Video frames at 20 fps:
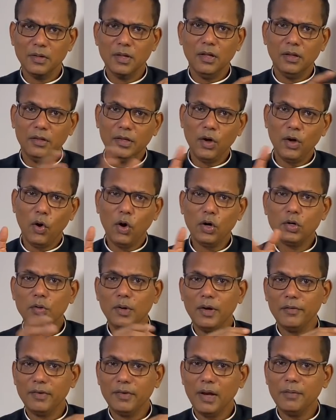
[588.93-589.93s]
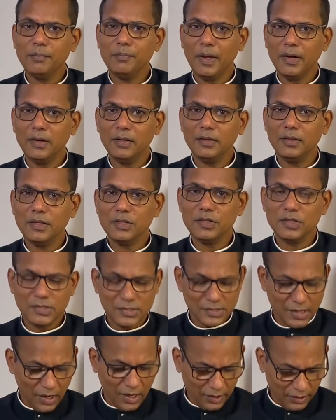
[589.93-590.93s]
they ought to have done better than just
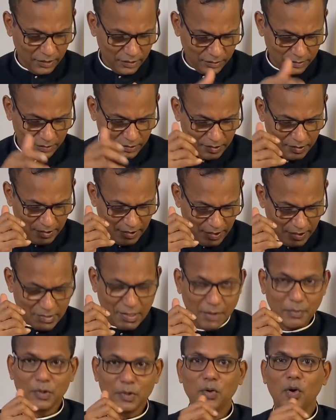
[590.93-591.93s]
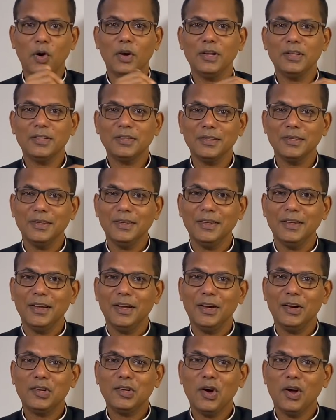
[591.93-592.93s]
starting, as I would call it,
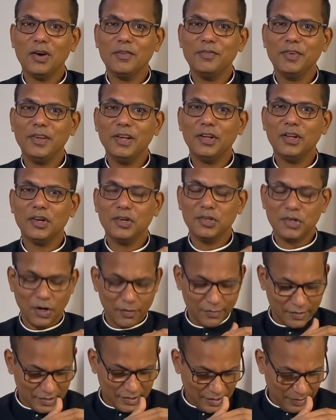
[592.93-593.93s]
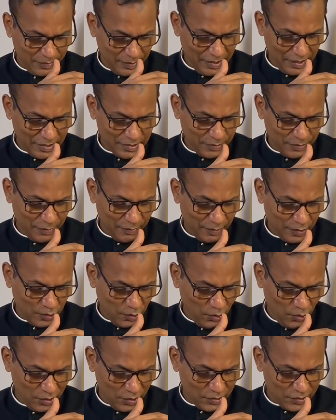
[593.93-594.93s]
a cornfield controversy. But as we will
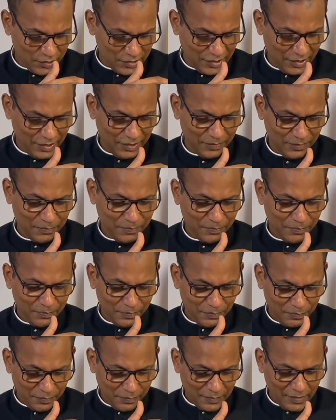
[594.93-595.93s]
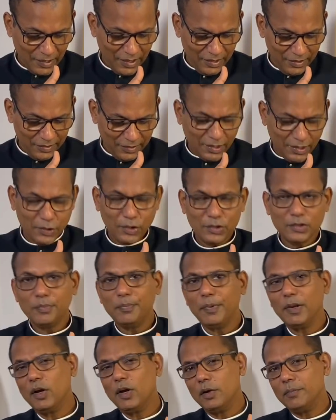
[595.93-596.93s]
go on to see, they're going to
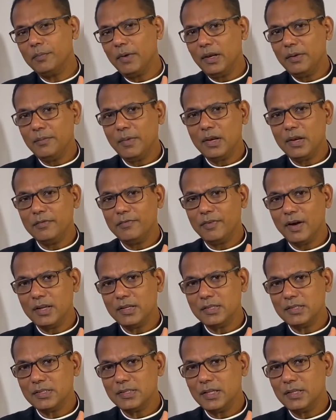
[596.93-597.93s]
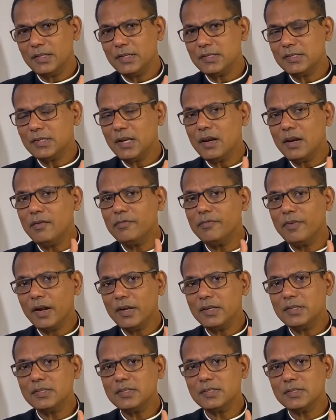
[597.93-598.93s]
pick on many, many fights, and these little
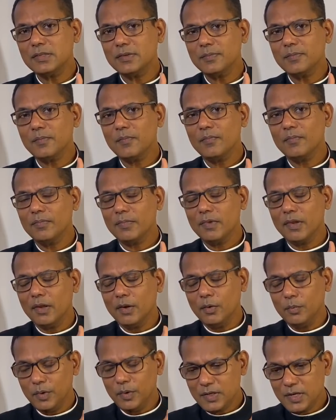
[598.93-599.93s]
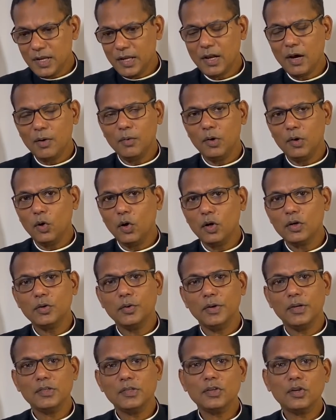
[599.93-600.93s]
fights will take our Lord to
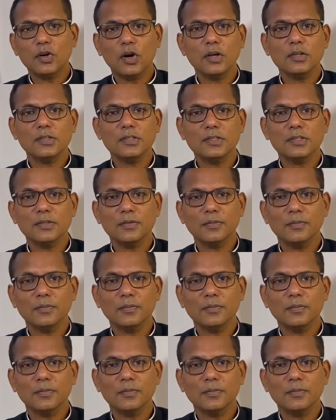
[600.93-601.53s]
his cross.